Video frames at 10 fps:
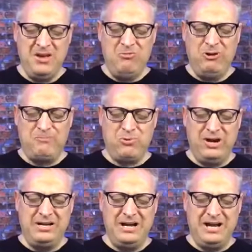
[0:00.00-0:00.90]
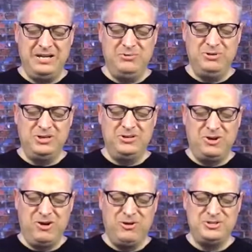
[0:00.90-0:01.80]
We pray, God, that you would
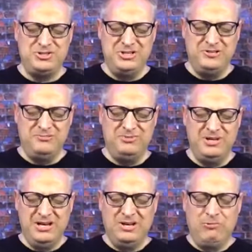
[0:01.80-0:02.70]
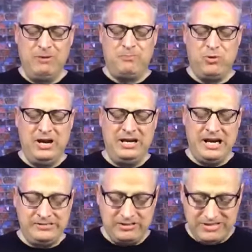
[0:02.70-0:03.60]
encourage them. We pray,
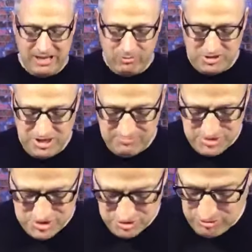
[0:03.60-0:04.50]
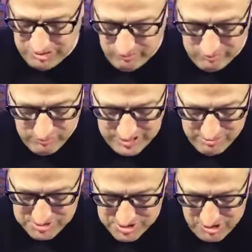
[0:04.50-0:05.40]
God, that the day would come soon that we would be
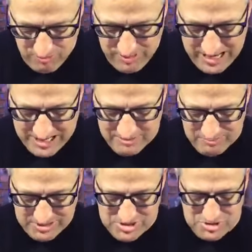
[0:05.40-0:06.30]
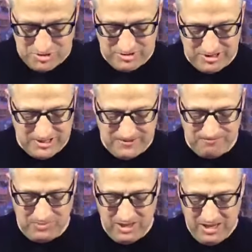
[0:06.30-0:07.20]
able to go back and minister to
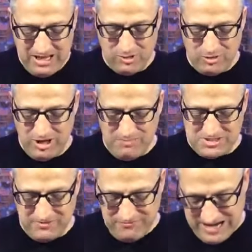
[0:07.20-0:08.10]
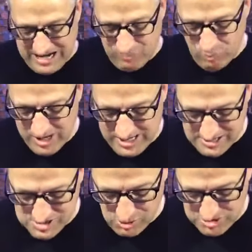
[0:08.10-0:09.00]
them. And Lord, help us to find
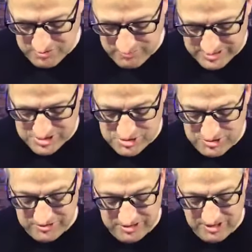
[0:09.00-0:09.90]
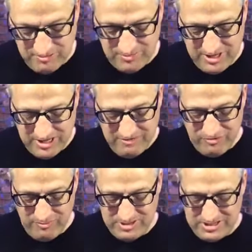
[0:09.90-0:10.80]
ways, Lord, to minister to them
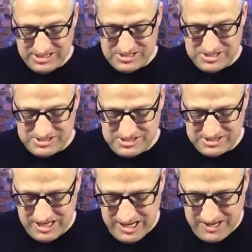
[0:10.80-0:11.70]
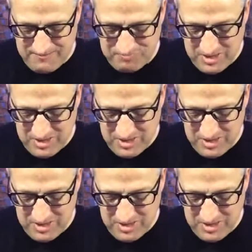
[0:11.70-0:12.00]
from a distance today.